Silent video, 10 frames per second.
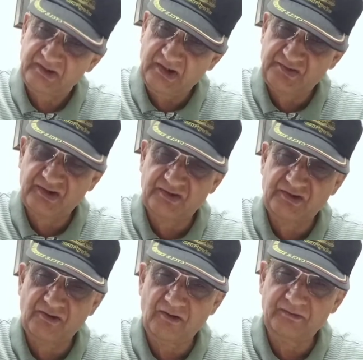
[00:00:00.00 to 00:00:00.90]

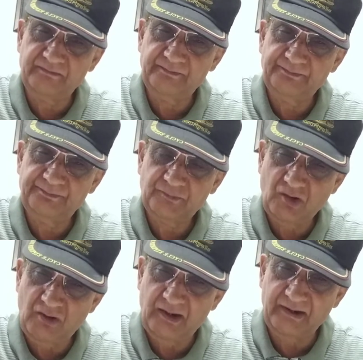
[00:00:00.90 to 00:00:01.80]
testosterone.
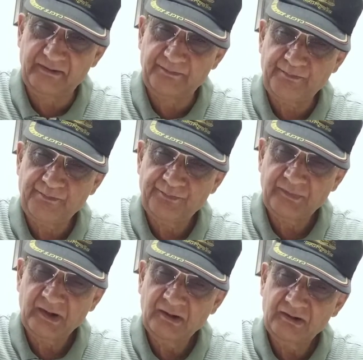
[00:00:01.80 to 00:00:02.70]
All right.
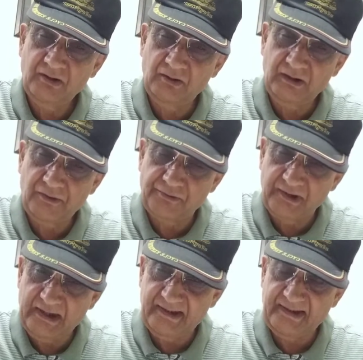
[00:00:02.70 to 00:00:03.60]
Now, the
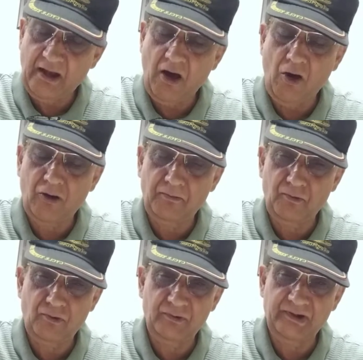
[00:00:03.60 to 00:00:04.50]
luteinizing
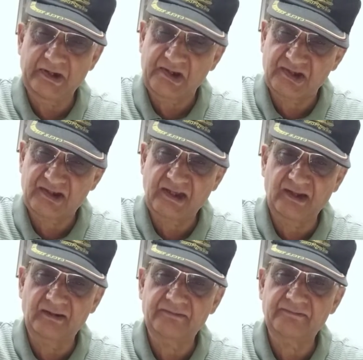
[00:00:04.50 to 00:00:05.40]
hormone
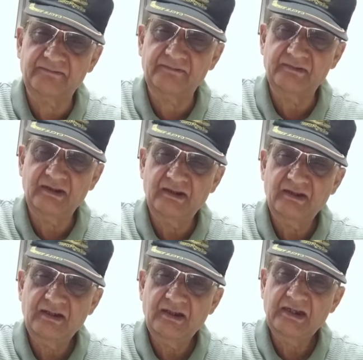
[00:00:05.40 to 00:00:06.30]
itself
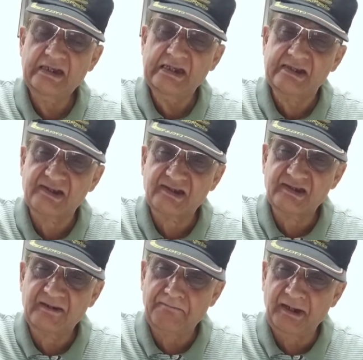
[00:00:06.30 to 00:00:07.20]
is
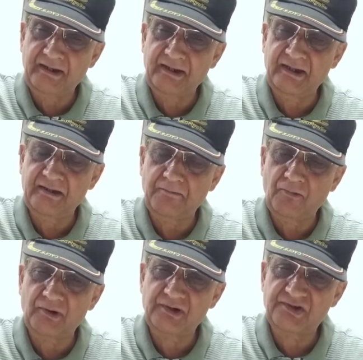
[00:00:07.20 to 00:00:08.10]
dependent
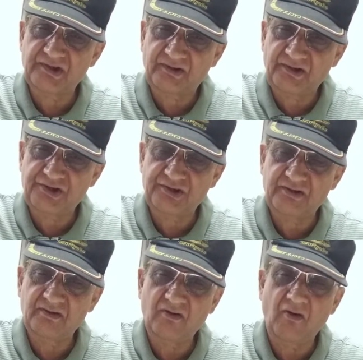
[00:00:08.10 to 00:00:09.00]
upon its secretion
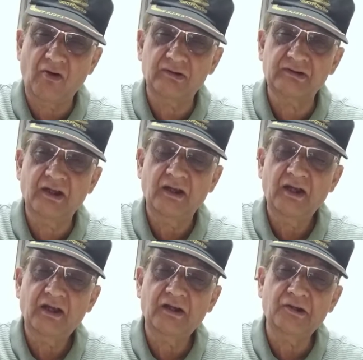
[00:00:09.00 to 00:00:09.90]
on the
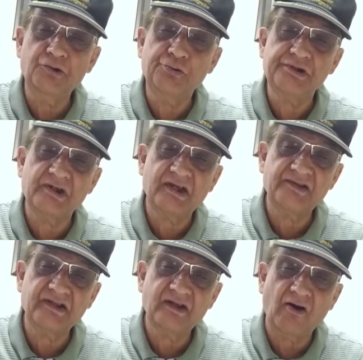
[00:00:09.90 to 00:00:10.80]

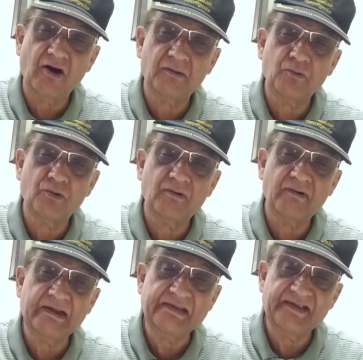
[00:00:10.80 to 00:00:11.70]
luteinizing hormone
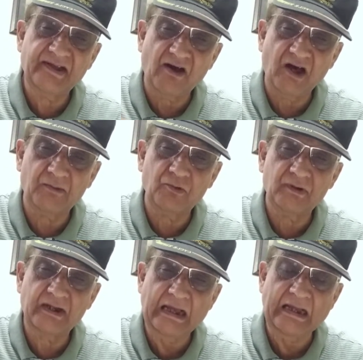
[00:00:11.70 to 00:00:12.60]
releasing
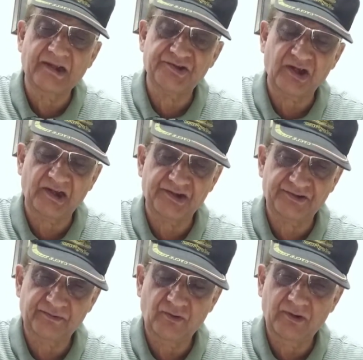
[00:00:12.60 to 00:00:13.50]
hormone, LHRH,
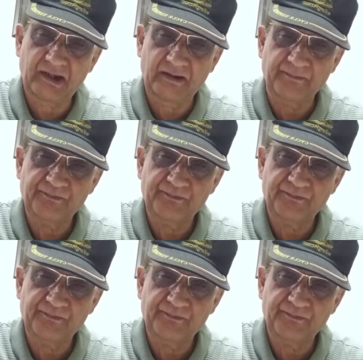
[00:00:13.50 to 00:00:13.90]
okay,